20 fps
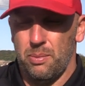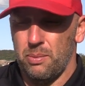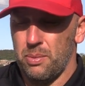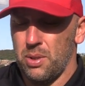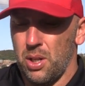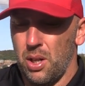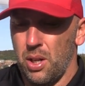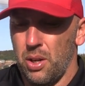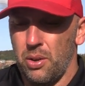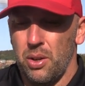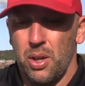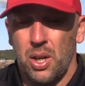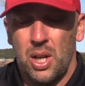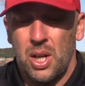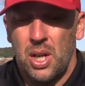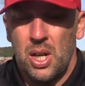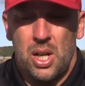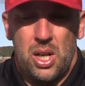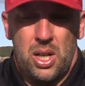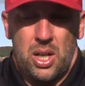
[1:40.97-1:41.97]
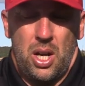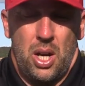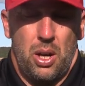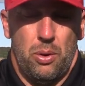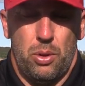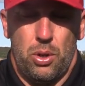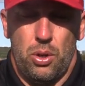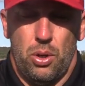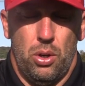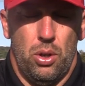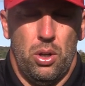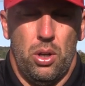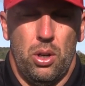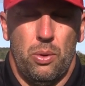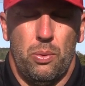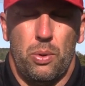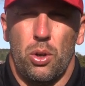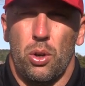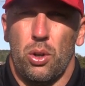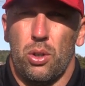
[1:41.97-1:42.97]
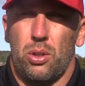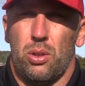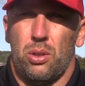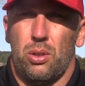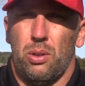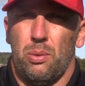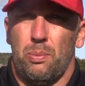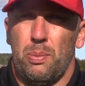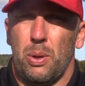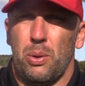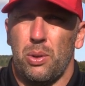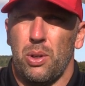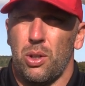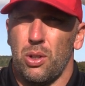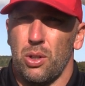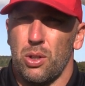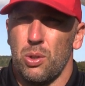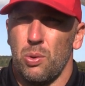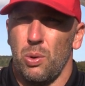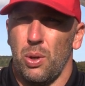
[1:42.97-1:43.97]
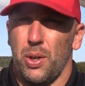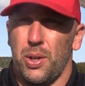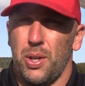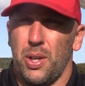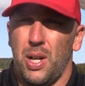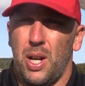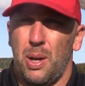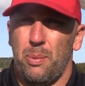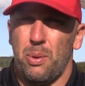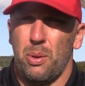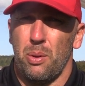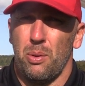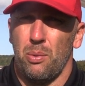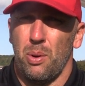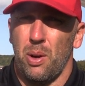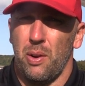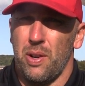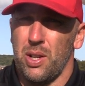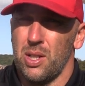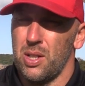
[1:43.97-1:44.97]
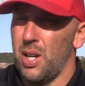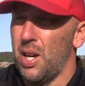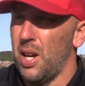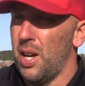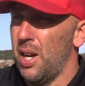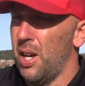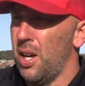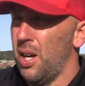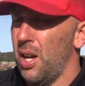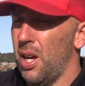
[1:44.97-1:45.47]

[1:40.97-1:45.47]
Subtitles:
So, yeah, we've got building a good squad, happy with where it's at,